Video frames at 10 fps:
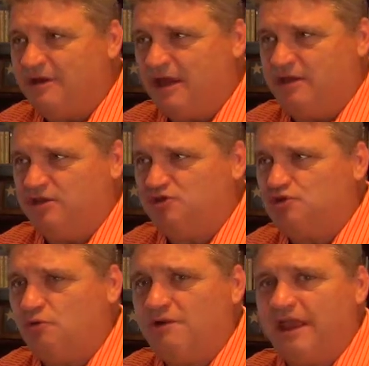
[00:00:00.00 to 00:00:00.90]
kind of the
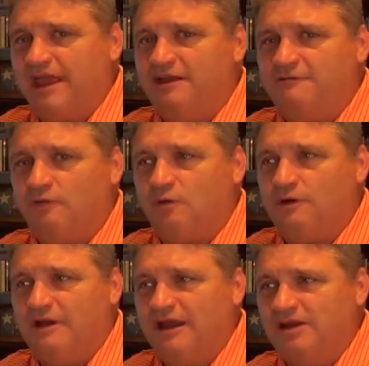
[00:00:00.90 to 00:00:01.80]
shorthand
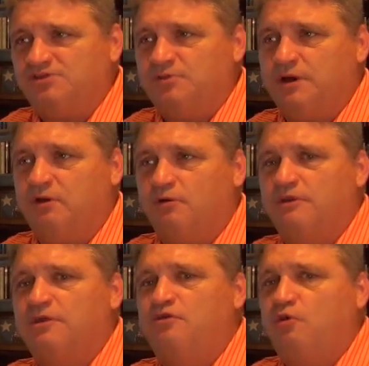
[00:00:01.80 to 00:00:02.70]
for Israel, or
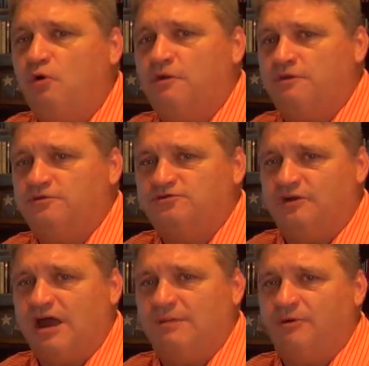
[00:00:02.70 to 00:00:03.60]
the northern
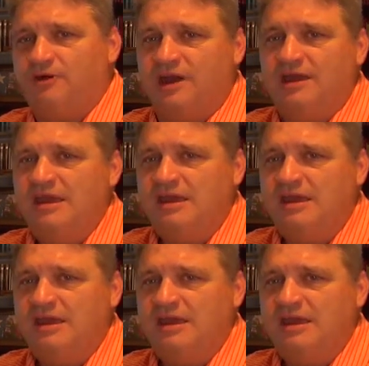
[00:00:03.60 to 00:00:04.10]
tribe, okay?